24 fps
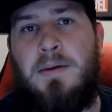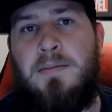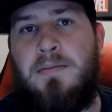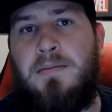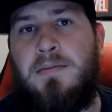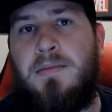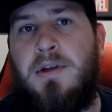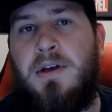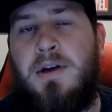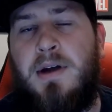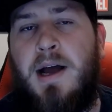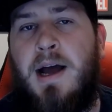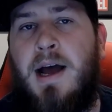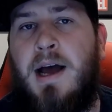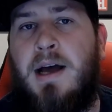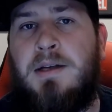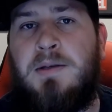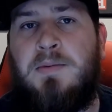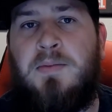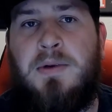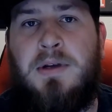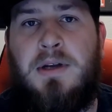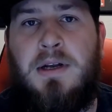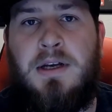There
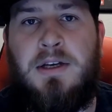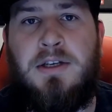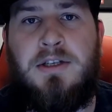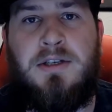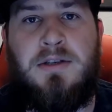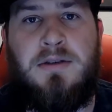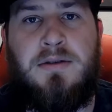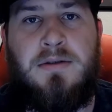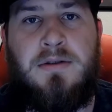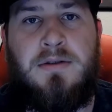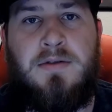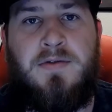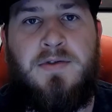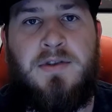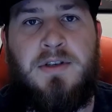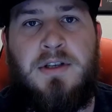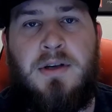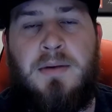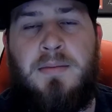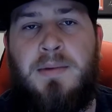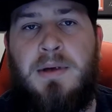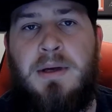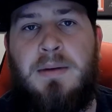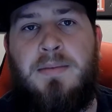has been issues for
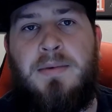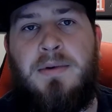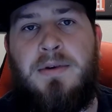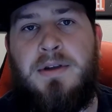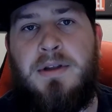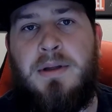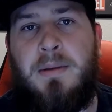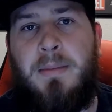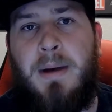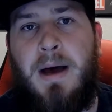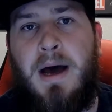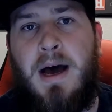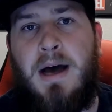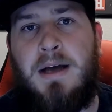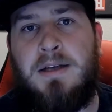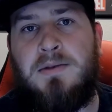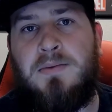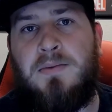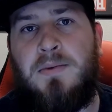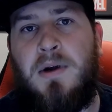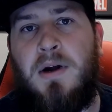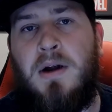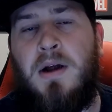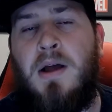some people in the
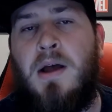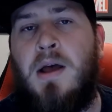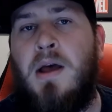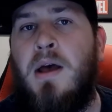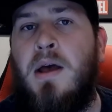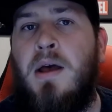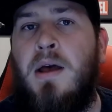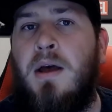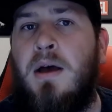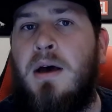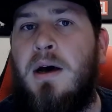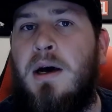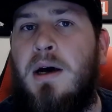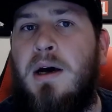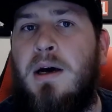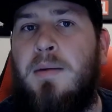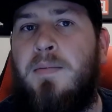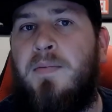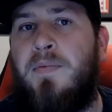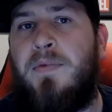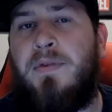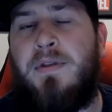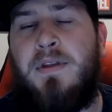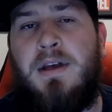past where
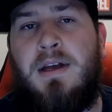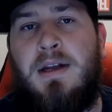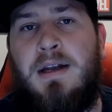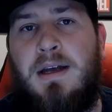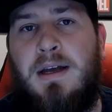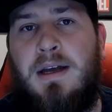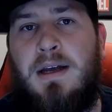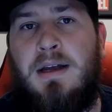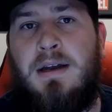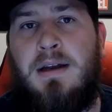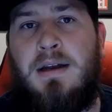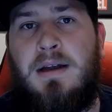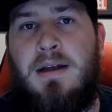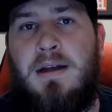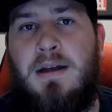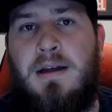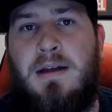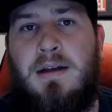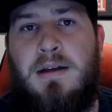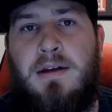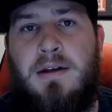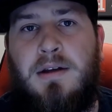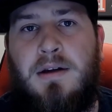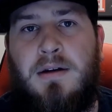They need,
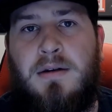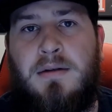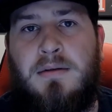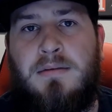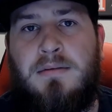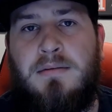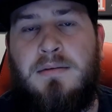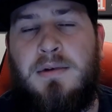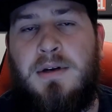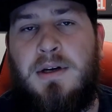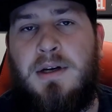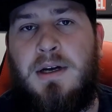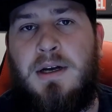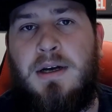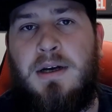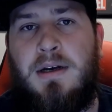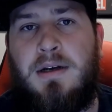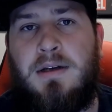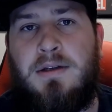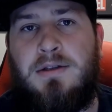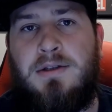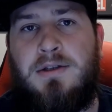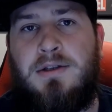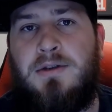
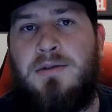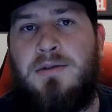two